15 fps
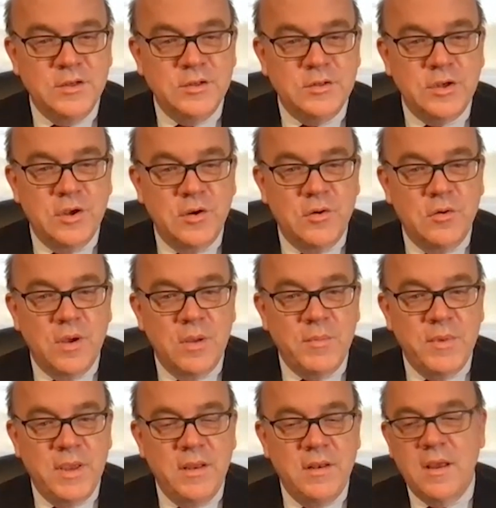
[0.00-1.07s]
So I
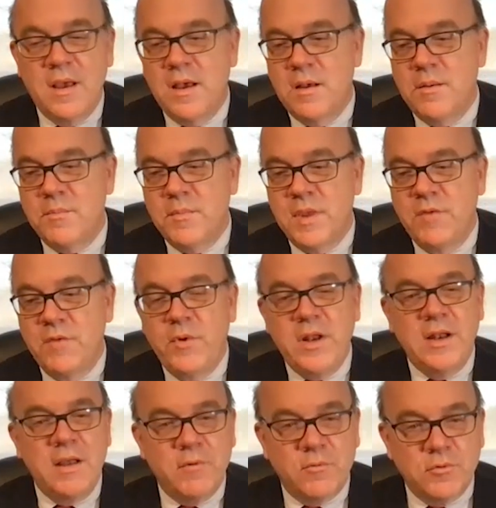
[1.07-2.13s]
mean, um, if we
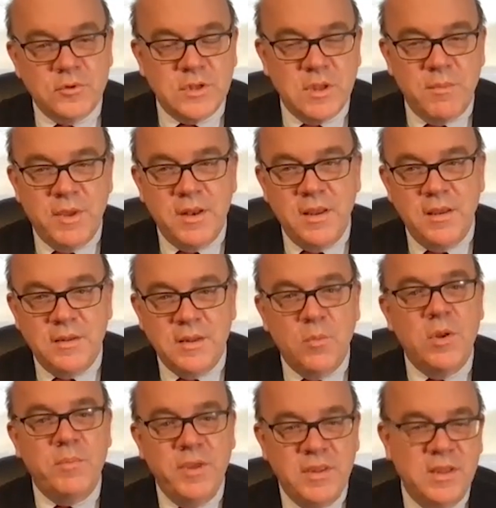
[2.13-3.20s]
didn't have a rules committee, then
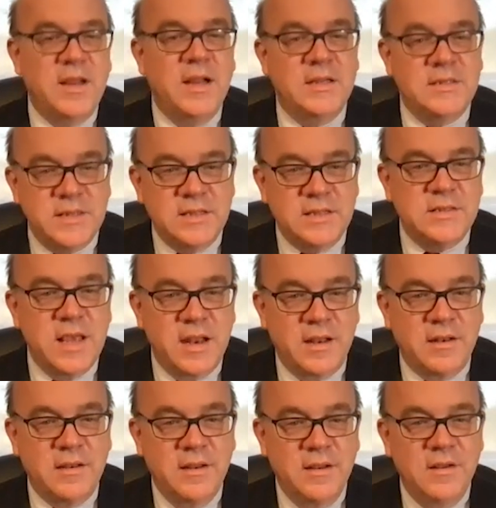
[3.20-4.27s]
we'd be the United States Senate.